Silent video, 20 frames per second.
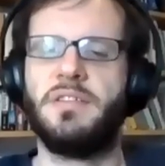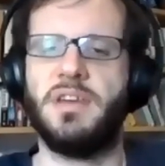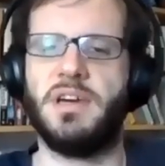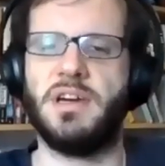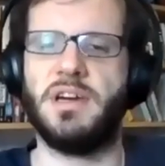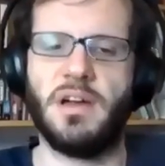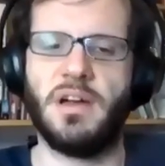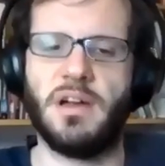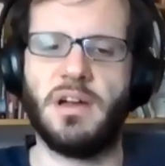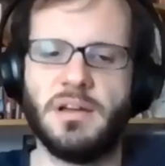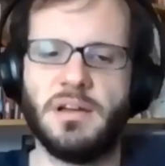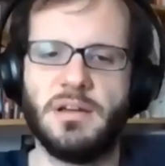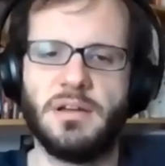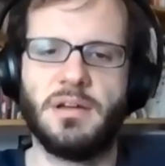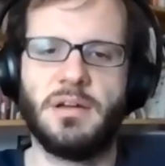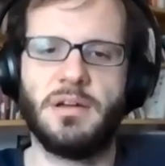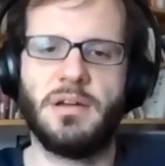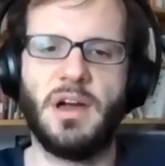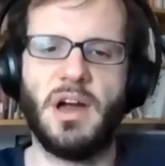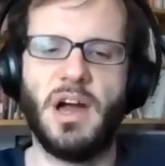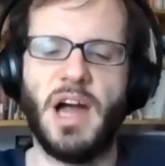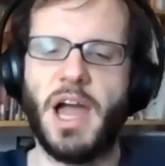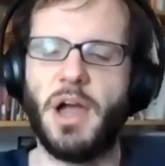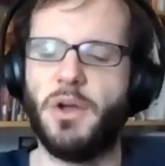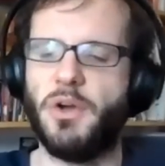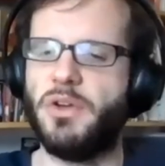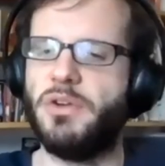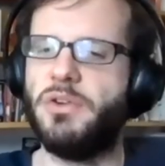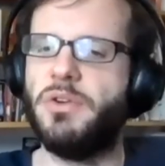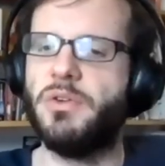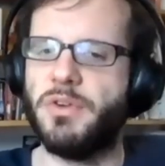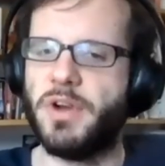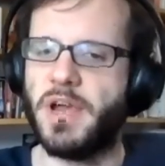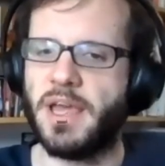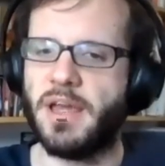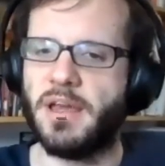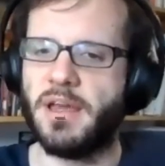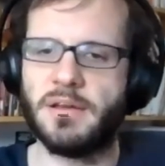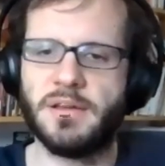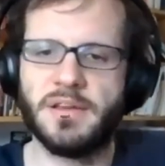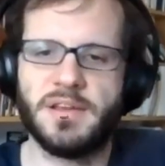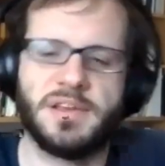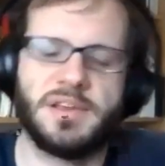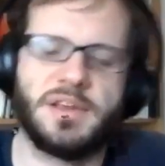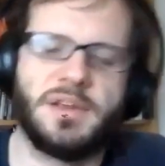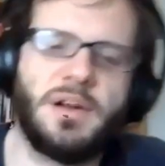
the uh, io_uring